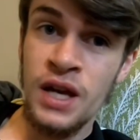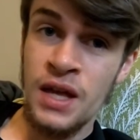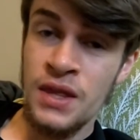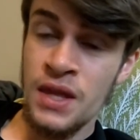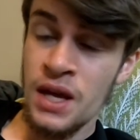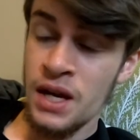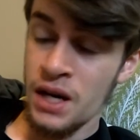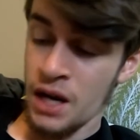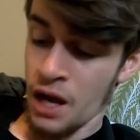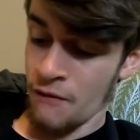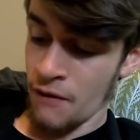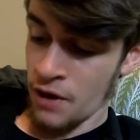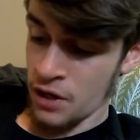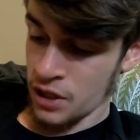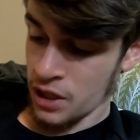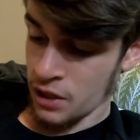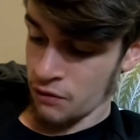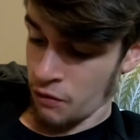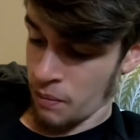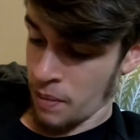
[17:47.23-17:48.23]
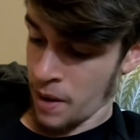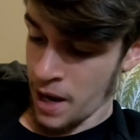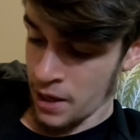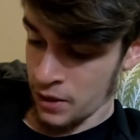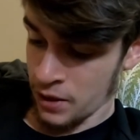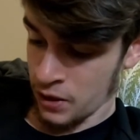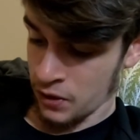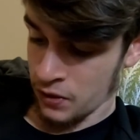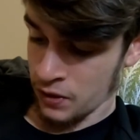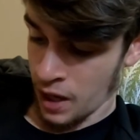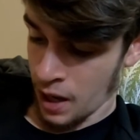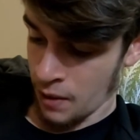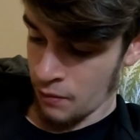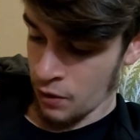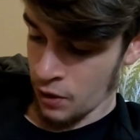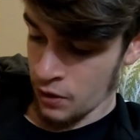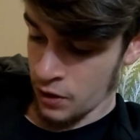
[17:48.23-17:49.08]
and then I've actually repaired this camera.